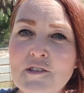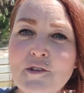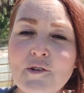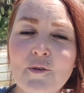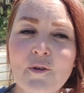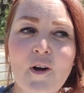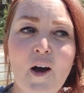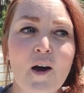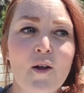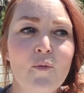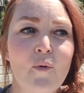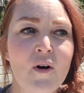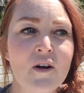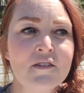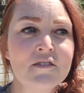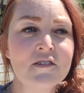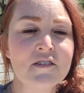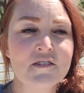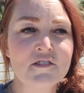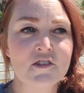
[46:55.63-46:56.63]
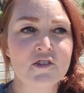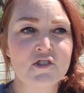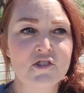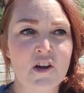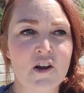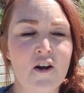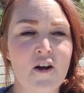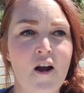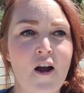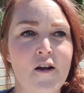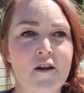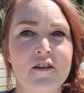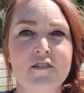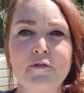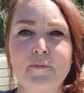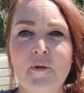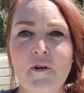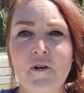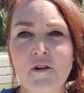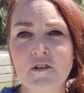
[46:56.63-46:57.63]
God wants us to share our
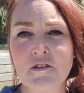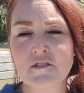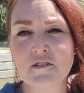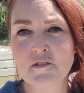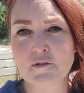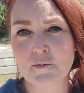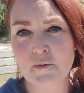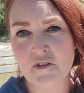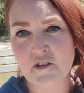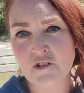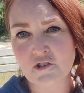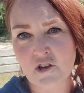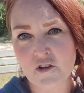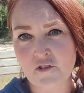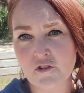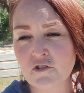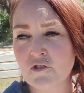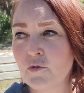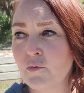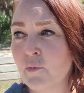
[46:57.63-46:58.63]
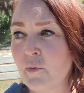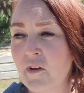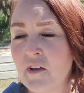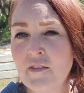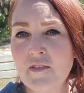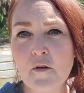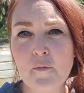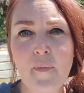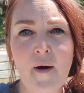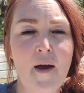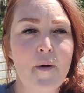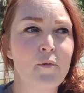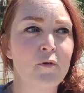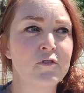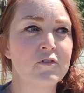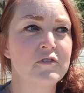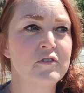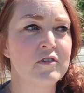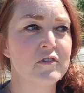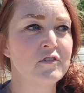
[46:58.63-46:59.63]
experiences with each other, to read the Bible,
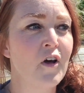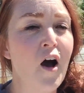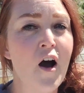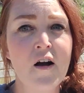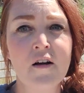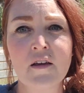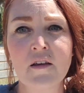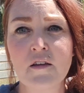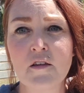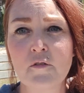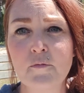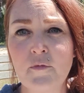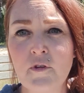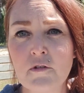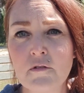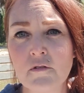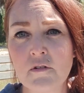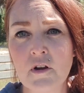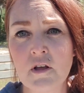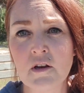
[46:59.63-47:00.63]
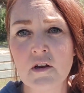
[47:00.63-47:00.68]
to talk and commune and